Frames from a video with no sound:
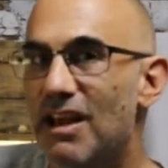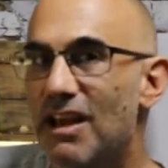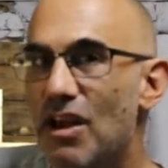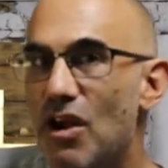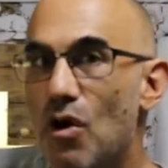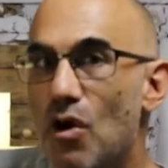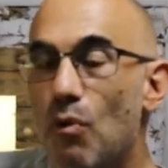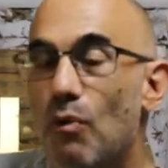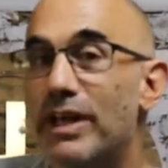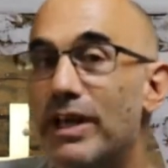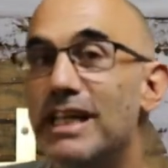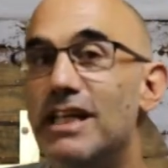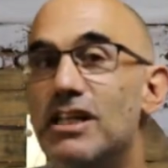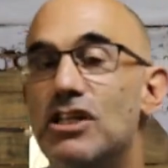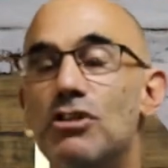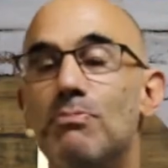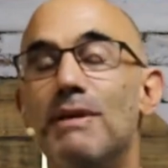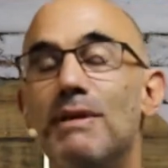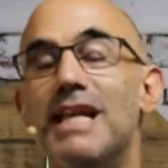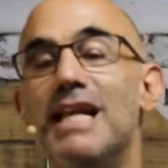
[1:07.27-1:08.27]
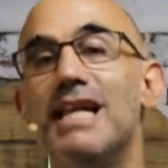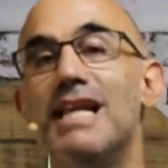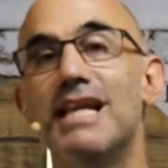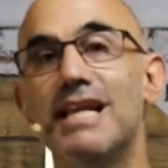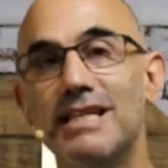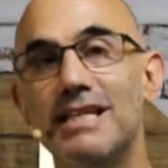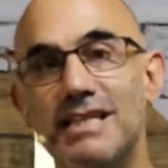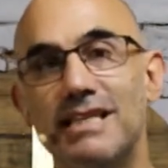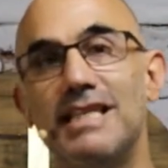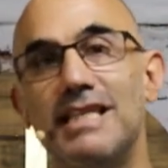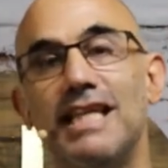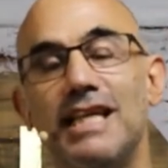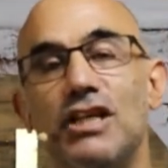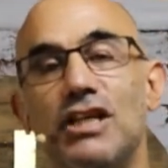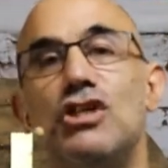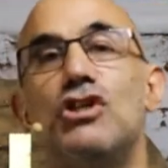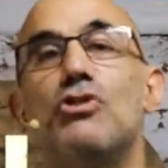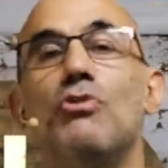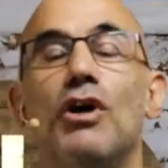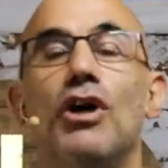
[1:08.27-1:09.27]
we need to be listening
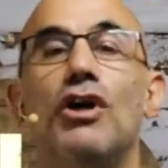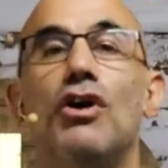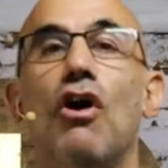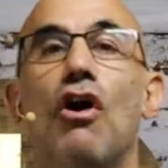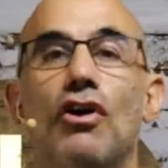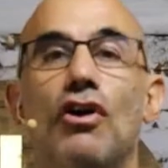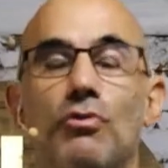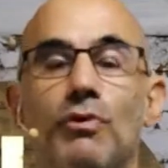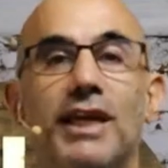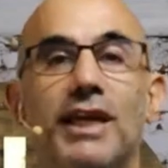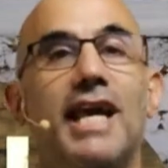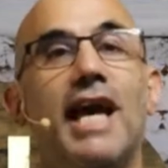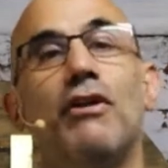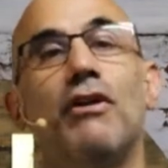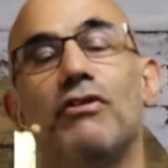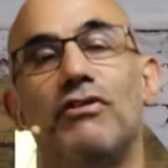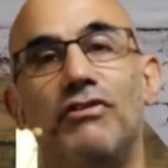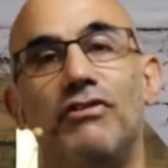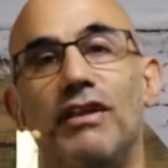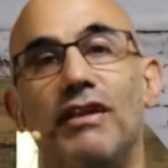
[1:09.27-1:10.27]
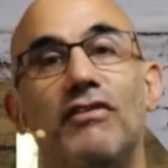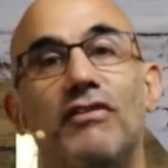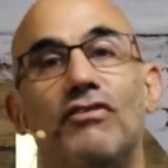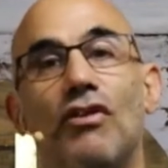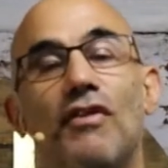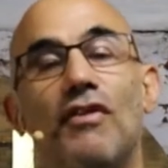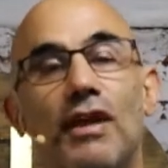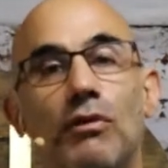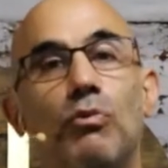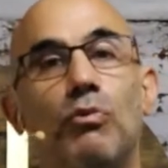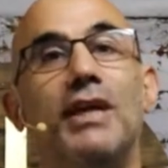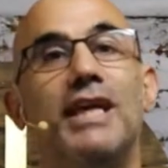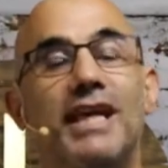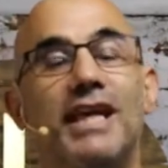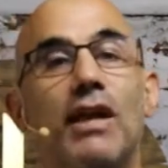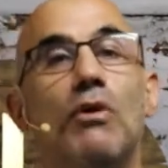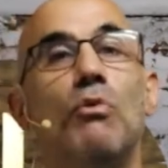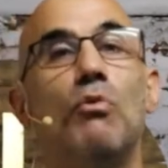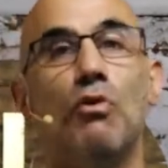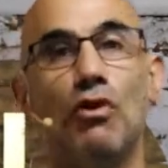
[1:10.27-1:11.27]
to a God we cannot see so that we can
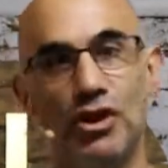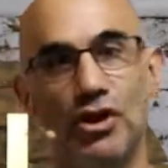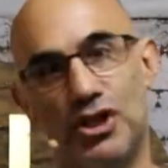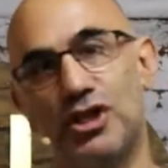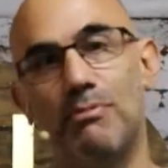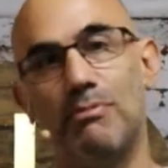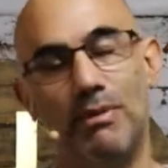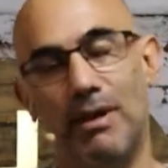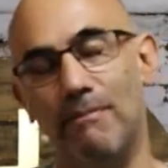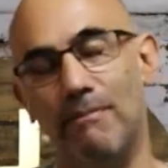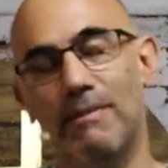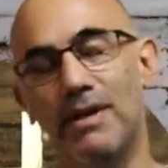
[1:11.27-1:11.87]
worship Him.